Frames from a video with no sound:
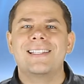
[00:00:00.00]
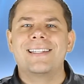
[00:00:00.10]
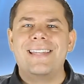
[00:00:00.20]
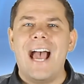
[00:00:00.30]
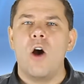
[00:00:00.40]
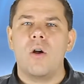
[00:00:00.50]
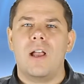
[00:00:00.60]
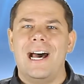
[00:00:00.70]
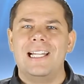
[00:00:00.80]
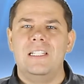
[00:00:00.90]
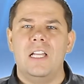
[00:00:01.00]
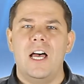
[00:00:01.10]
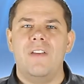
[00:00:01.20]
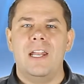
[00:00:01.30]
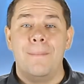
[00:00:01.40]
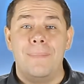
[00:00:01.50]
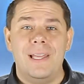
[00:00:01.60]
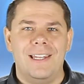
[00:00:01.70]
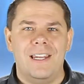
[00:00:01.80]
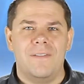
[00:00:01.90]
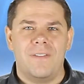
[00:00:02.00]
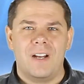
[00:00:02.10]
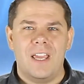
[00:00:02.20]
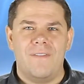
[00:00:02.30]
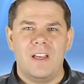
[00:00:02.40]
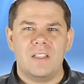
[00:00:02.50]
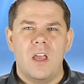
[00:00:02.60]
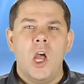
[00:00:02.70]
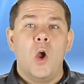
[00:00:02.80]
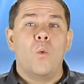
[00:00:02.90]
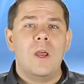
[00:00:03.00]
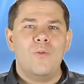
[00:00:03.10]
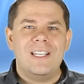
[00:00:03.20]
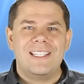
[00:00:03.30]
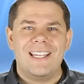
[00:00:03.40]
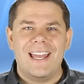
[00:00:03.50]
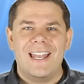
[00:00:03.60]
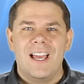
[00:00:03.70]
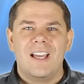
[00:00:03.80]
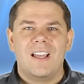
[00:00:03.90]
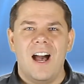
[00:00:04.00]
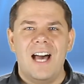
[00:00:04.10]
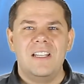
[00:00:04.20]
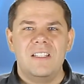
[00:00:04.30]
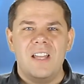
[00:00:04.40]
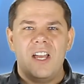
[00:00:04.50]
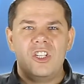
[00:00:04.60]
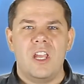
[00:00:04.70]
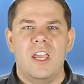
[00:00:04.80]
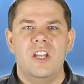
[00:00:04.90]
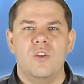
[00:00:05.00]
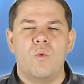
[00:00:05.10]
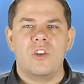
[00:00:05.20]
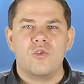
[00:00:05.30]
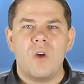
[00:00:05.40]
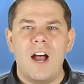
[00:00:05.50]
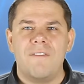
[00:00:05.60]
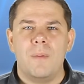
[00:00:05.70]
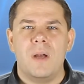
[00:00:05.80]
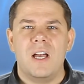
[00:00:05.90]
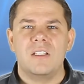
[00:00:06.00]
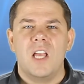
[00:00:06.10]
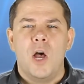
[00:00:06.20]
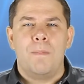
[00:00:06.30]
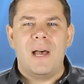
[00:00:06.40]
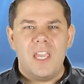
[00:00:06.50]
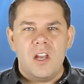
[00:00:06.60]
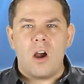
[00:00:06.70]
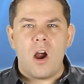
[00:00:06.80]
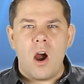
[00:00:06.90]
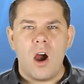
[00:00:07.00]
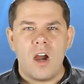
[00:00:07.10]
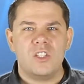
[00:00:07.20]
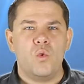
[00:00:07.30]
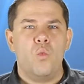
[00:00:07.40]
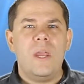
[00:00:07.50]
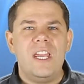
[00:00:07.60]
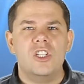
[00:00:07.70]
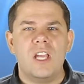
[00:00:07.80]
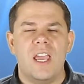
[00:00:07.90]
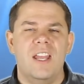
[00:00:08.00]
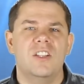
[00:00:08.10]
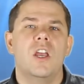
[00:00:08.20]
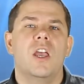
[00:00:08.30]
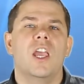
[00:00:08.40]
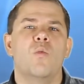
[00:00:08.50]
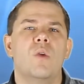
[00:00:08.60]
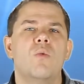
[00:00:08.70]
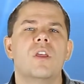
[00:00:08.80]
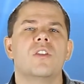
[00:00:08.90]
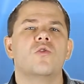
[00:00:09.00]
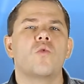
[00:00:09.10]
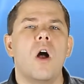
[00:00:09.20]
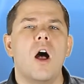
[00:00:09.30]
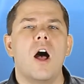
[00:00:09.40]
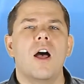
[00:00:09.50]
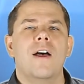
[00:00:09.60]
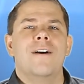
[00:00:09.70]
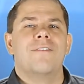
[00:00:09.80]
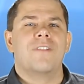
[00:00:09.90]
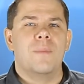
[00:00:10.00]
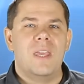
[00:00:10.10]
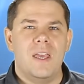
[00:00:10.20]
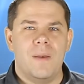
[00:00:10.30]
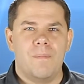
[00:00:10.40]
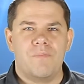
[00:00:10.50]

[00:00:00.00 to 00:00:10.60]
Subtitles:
doubt God's love and ability to forgive us. When we sin, God does not change and withdraw from us, but in our hearts we change and we withdraw from Him.